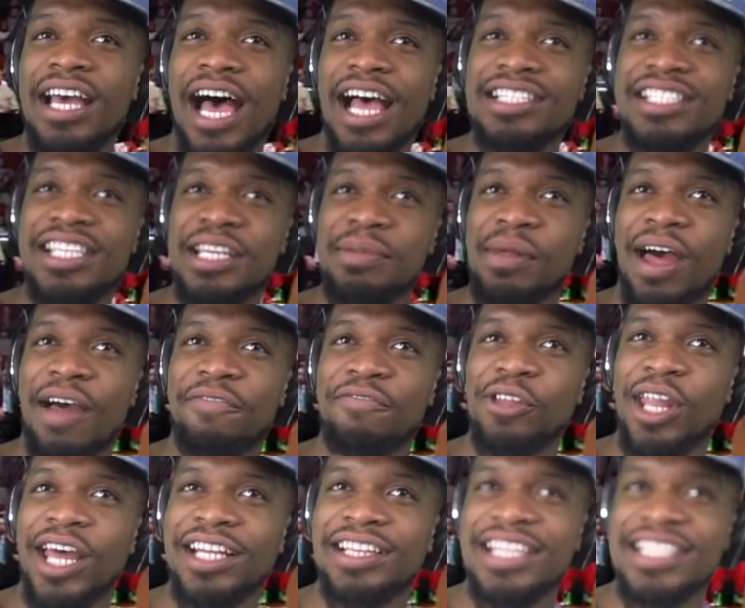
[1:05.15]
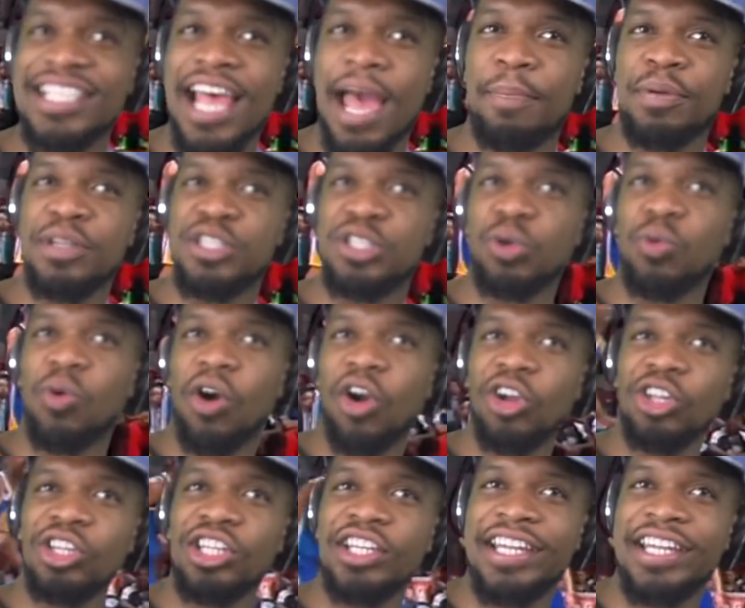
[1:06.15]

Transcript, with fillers: I feel like this happened too early.